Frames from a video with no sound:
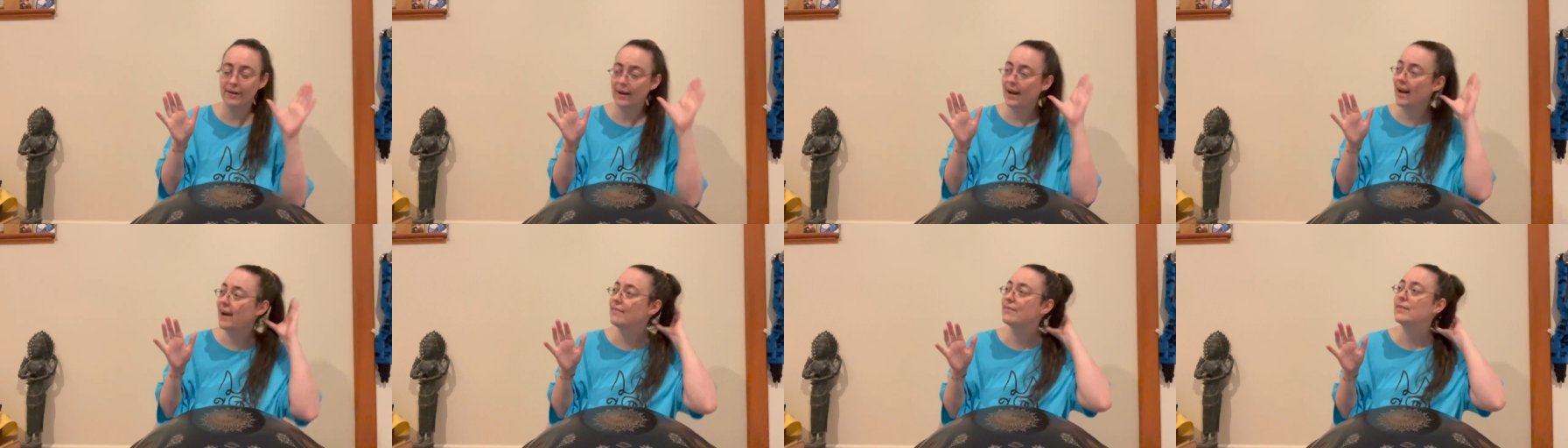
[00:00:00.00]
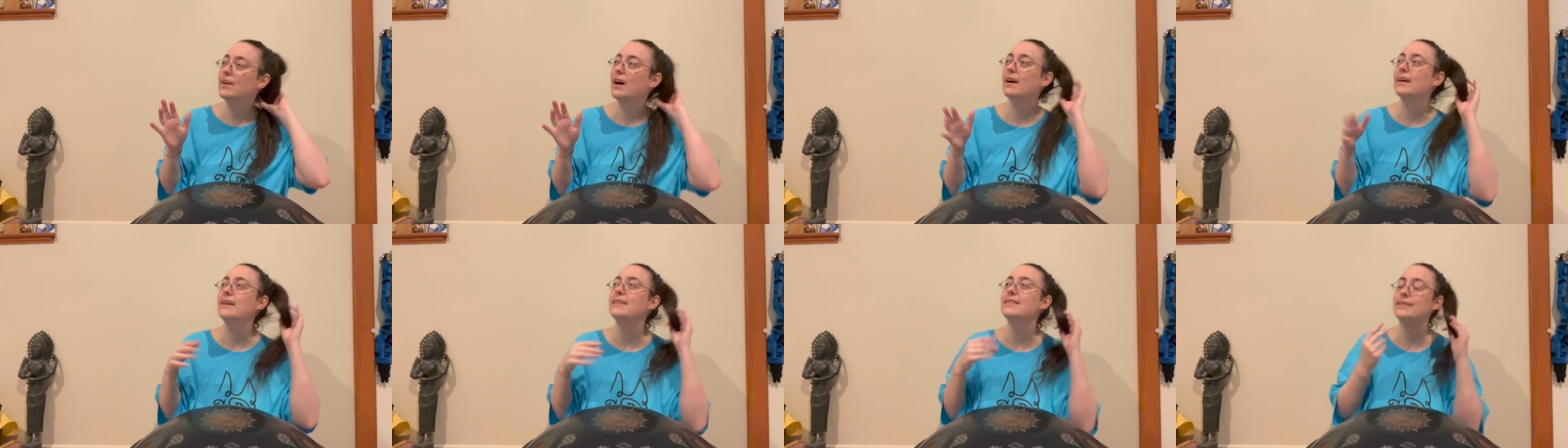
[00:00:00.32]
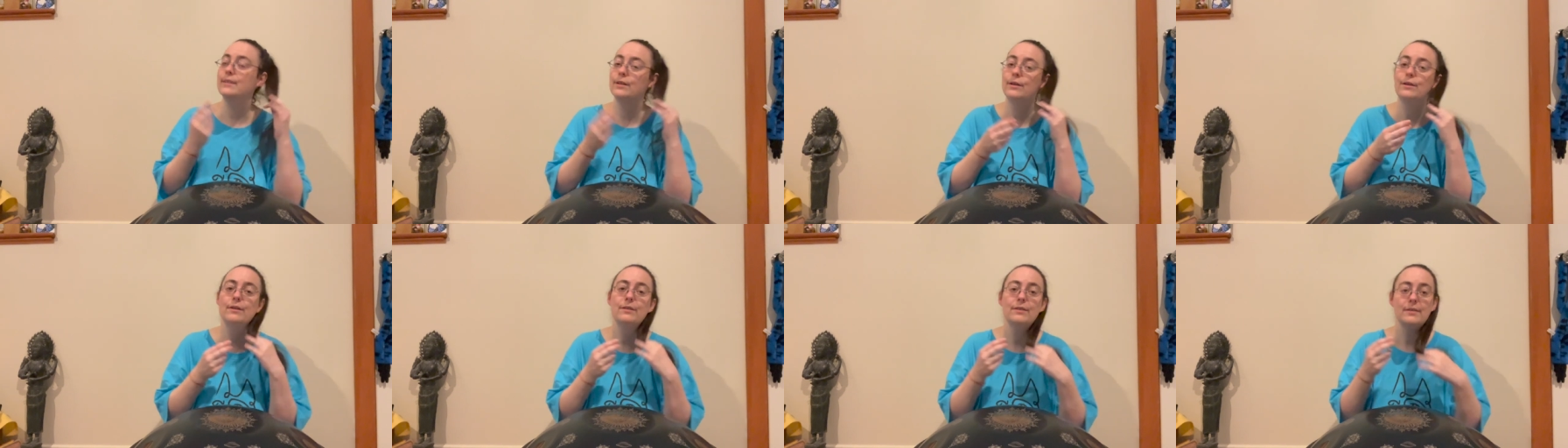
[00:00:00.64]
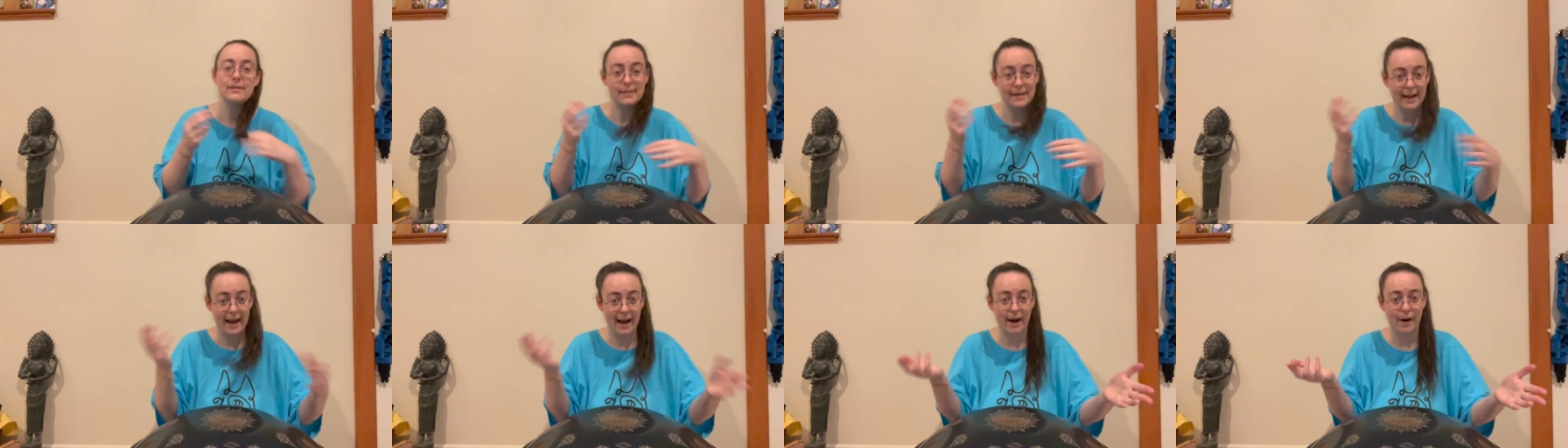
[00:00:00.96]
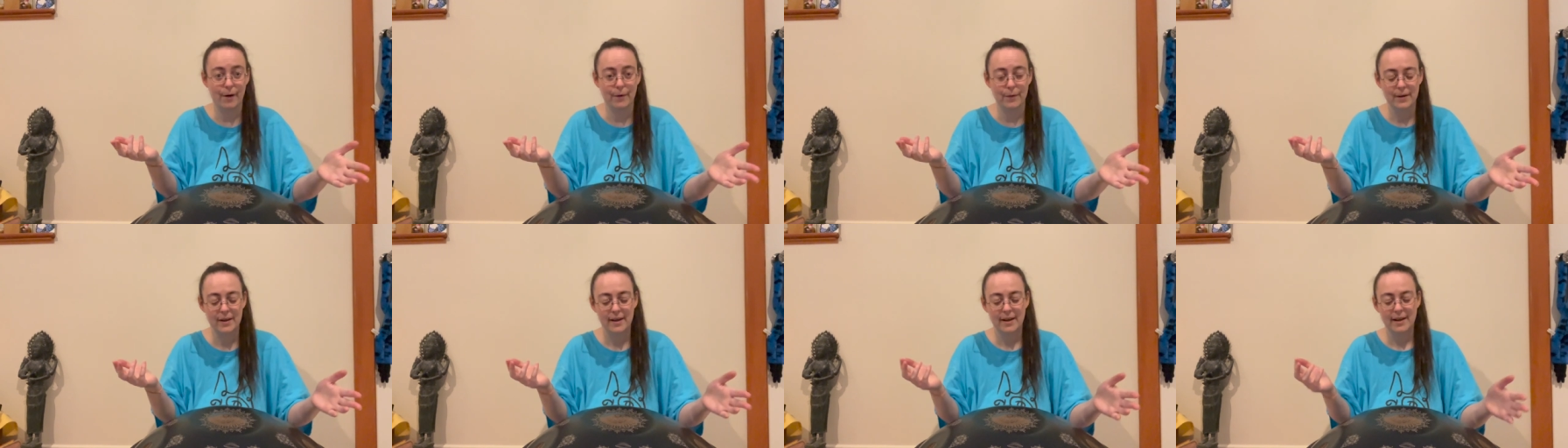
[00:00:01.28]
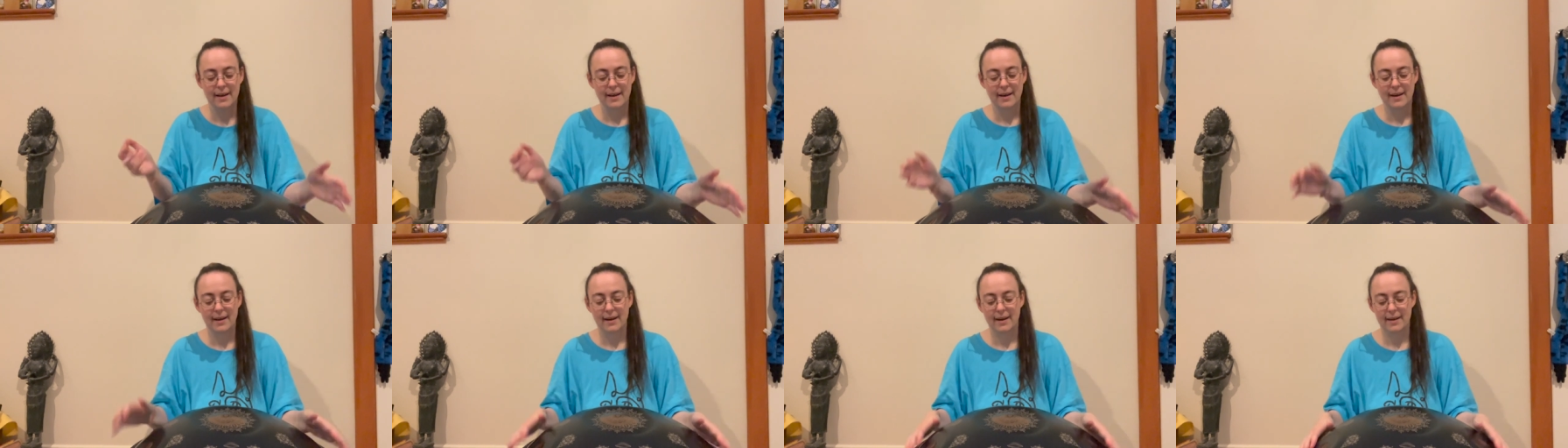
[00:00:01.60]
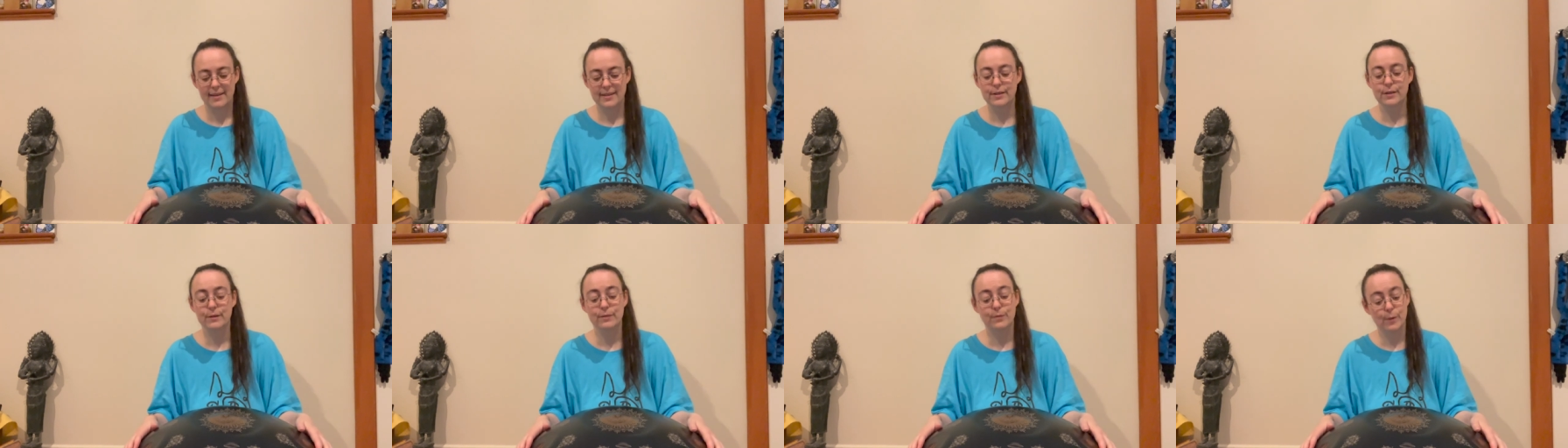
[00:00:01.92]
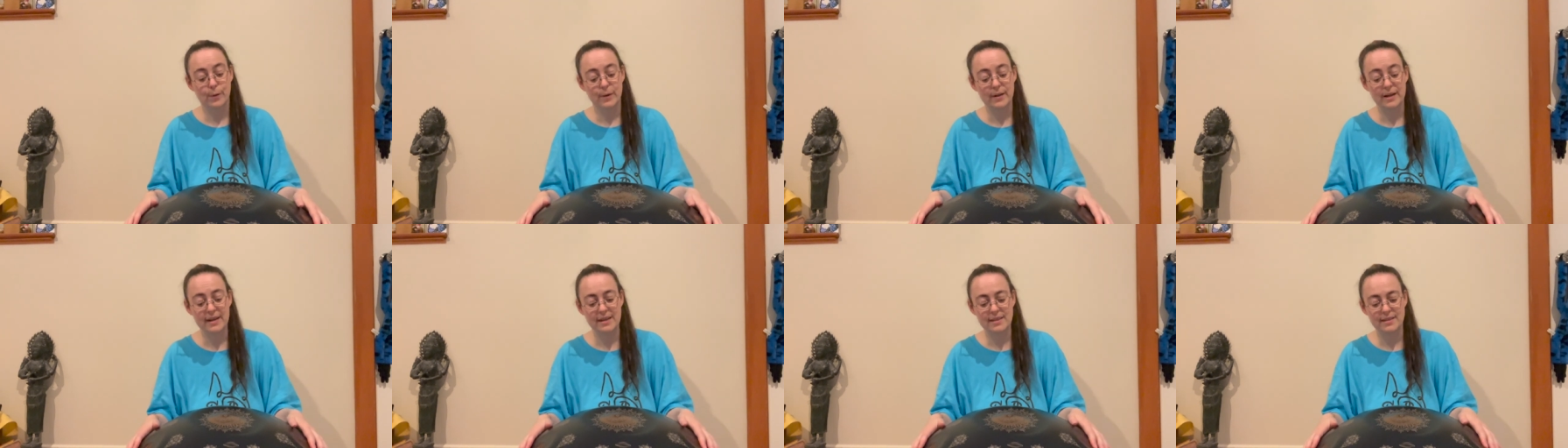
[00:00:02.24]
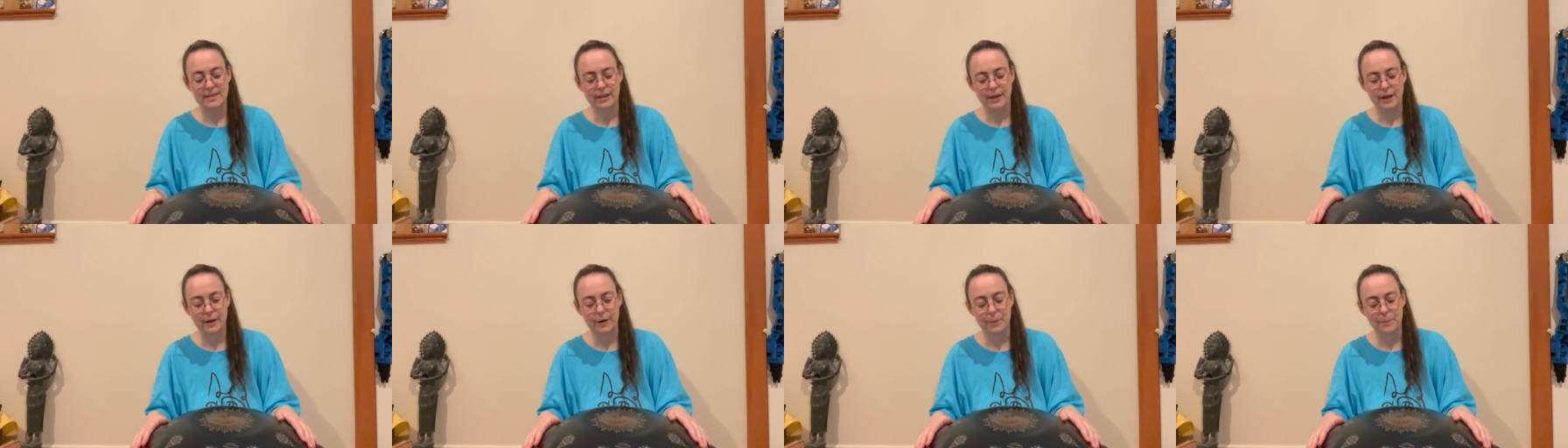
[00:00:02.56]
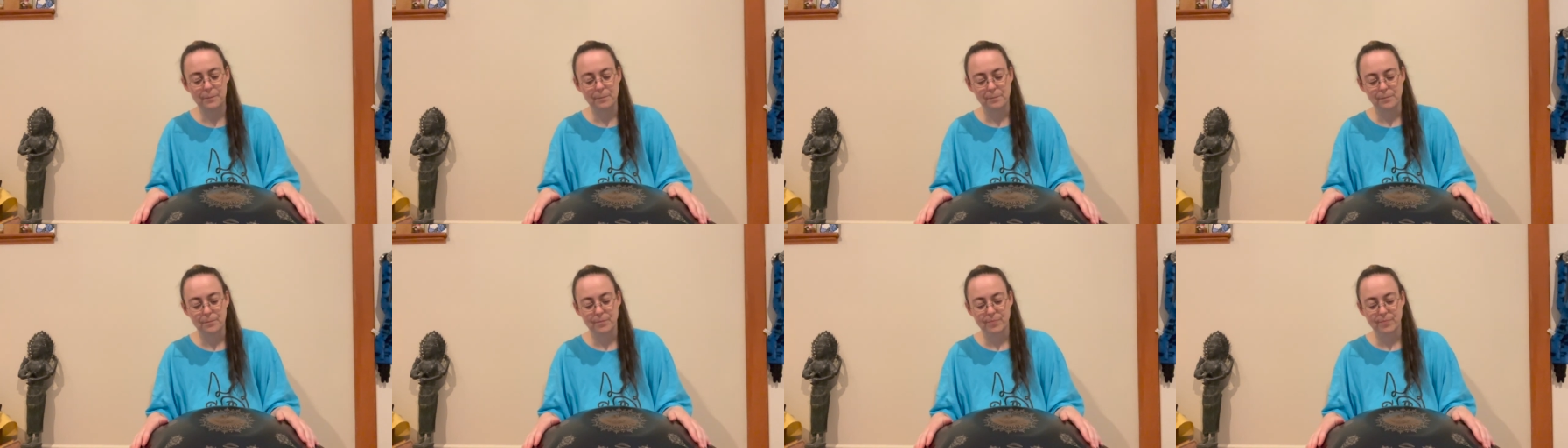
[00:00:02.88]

I have not until now, until four days ago.